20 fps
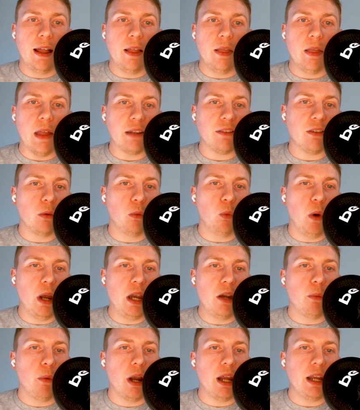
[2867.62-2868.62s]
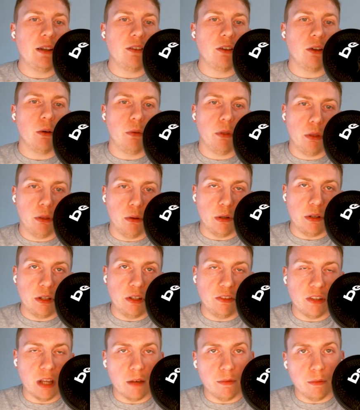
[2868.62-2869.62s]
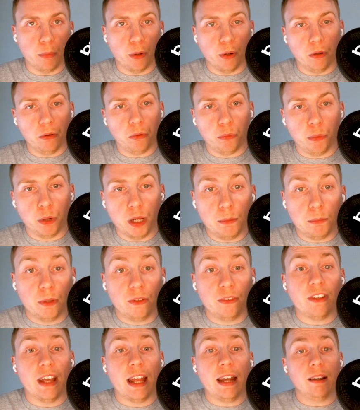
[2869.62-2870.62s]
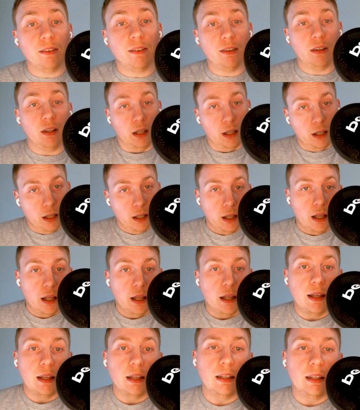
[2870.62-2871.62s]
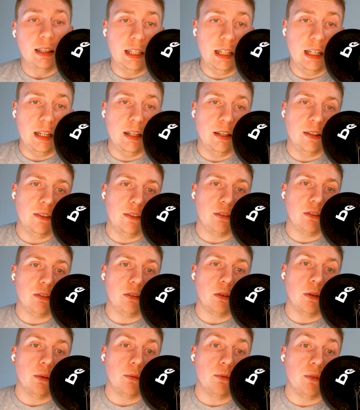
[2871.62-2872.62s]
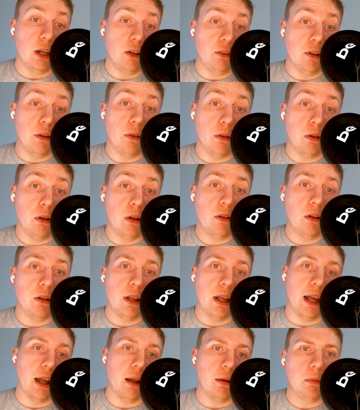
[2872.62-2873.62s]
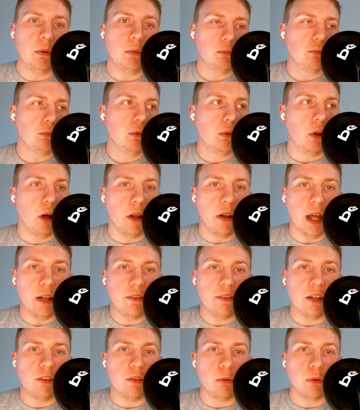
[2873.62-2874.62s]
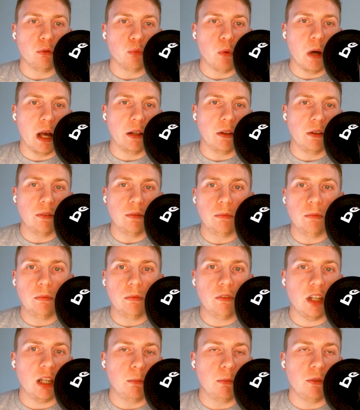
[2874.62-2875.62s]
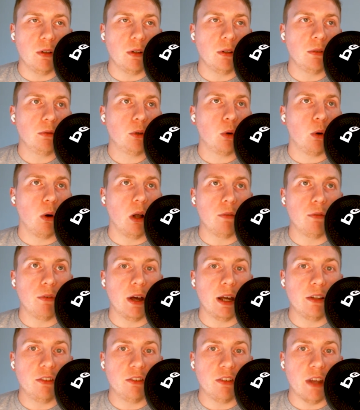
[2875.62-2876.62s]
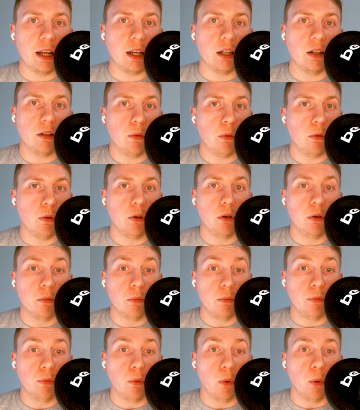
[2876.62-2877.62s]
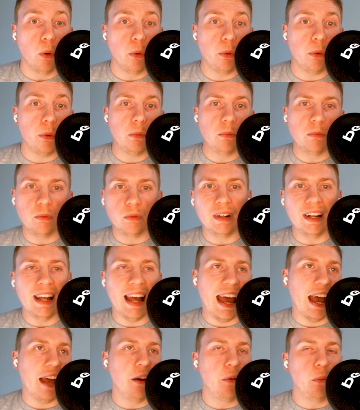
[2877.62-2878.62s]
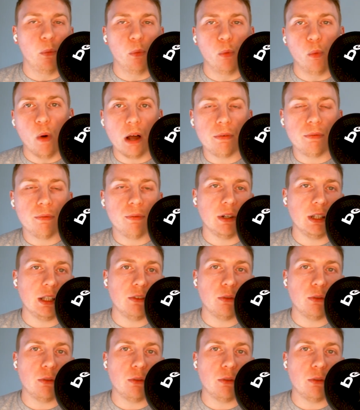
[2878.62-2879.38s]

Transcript: That's a win rate of 37.38%. Leeds finished in third. On that data as well, teams that qualified second, third, and fourth had roughly